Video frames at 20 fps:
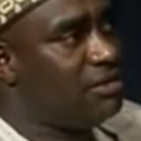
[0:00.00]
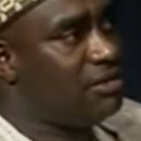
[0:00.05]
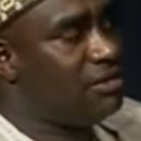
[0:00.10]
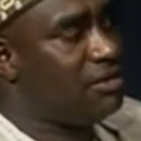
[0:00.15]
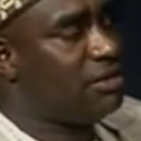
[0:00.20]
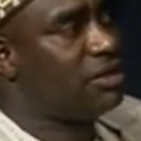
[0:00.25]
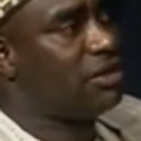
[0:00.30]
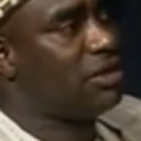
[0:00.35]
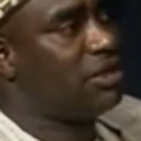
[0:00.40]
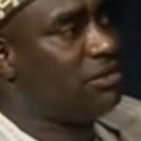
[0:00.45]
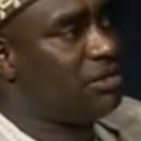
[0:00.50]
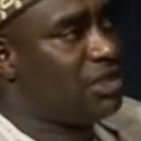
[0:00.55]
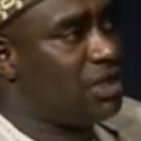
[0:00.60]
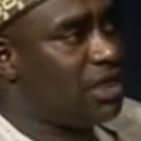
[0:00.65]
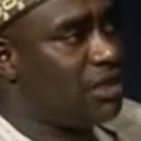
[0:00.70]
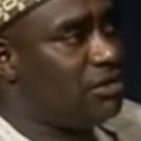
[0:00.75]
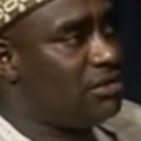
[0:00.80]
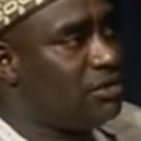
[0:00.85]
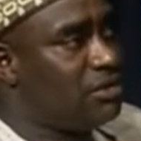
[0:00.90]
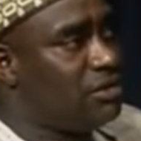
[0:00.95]

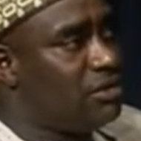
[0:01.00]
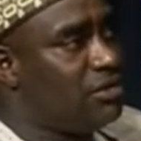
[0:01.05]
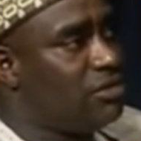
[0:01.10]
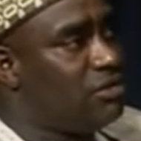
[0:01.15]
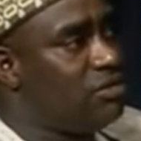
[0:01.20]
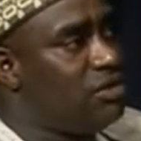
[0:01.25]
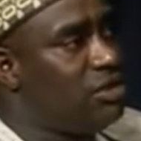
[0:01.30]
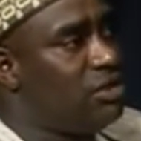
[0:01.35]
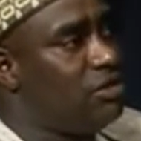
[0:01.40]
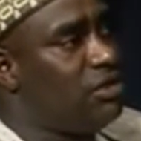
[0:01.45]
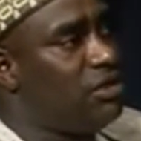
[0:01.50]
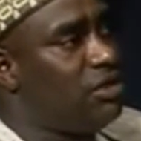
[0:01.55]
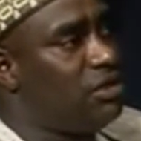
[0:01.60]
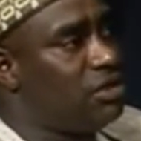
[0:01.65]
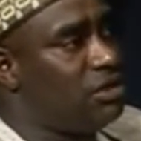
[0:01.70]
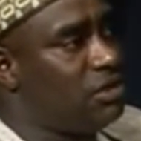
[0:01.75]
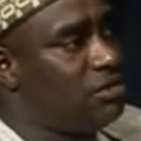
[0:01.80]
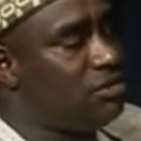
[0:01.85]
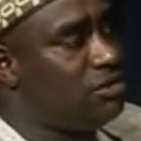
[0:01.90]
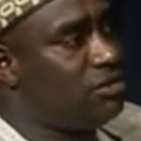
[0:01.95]
sometimes we
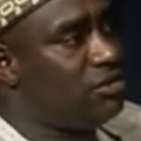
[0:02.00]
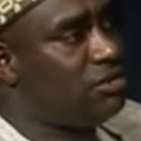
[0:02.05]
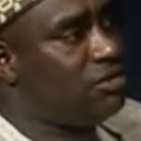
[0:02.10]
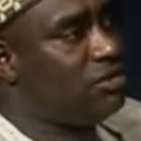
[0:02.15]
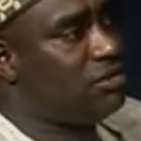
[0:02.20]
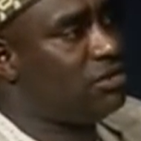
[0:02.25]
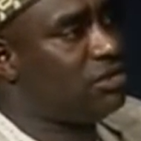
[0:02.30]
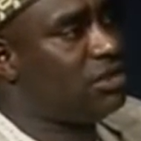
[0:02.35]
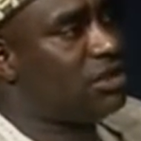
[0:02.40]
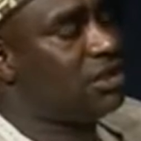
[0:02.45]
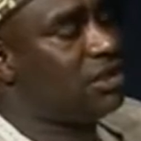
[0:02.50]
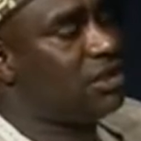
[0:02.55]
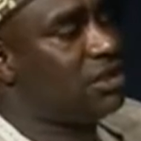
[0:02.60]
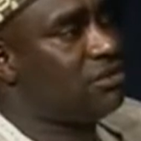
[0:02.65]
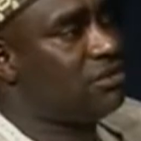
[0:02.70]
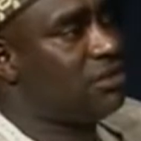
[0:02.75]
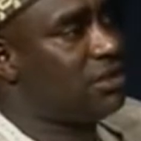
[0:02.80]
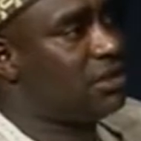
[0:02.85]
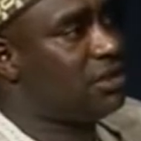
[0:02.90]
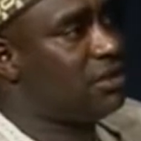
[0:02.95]
contribute
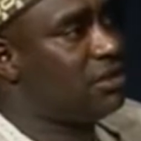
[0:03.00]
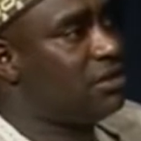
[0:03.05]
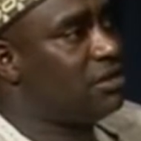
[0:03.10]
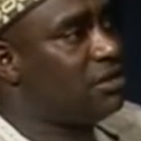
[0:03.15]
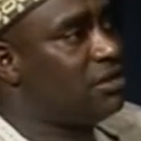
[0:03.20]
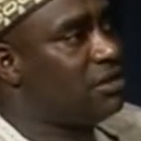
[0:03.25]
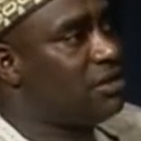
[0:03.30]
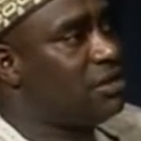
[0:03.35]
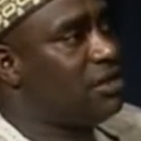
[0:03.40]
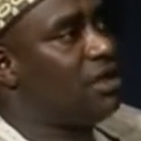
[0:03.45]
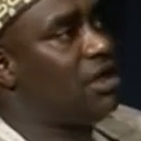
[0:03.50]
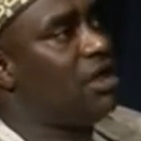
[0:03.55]
60%